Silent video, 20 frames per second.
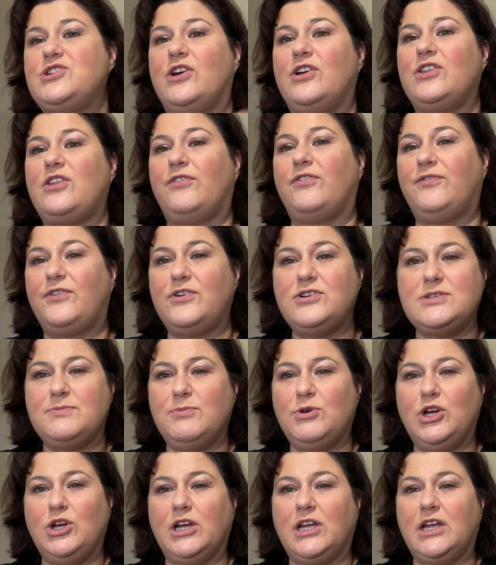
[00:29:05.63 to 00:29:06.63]
the first
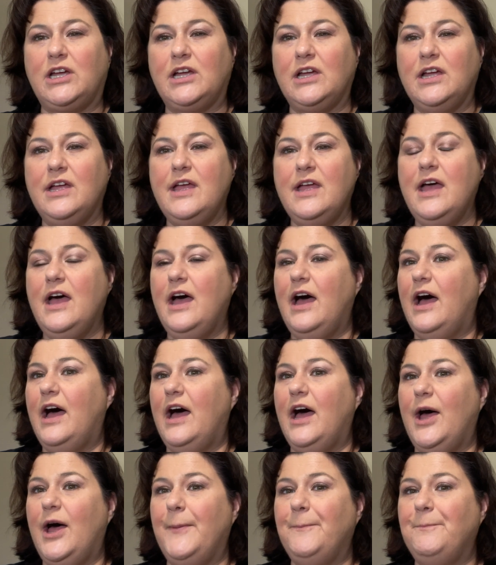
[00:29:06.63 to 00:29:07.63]
book.
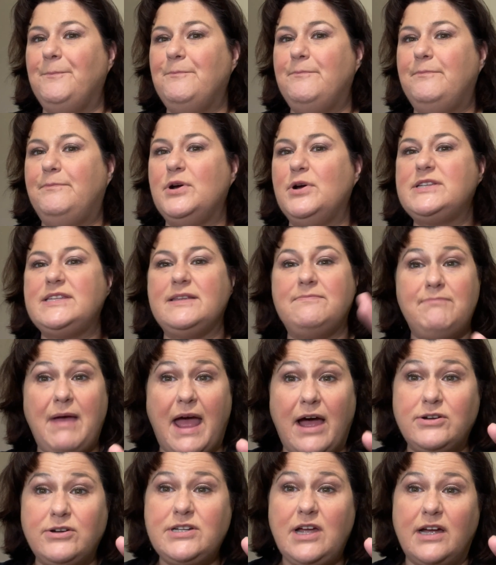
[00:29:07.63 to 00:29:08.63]
Um, Books and
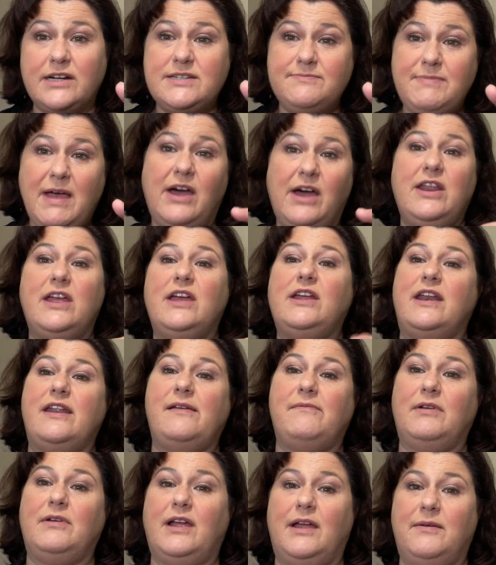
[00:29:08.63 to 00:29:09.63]
Bow talked about it, and
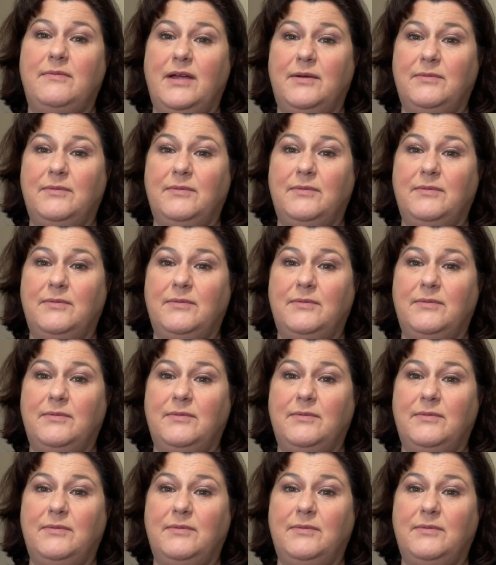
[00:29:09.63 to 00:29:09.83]
I'm, I'm, I'm